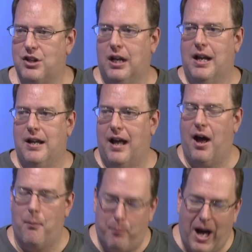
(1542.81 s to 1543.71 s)
You do,
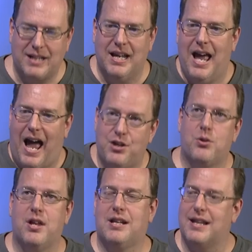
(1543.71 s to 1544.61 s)
uh, but I do
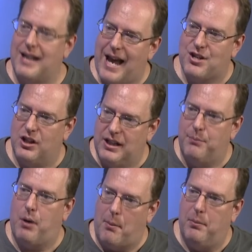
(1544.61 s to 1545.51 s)
think that the National League
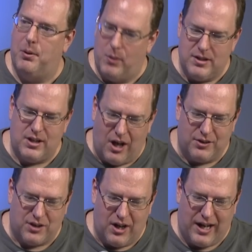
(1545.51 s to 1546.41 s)
probably wins the All
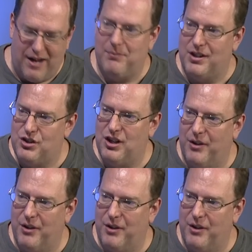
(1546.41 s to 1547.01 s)
Star game this year.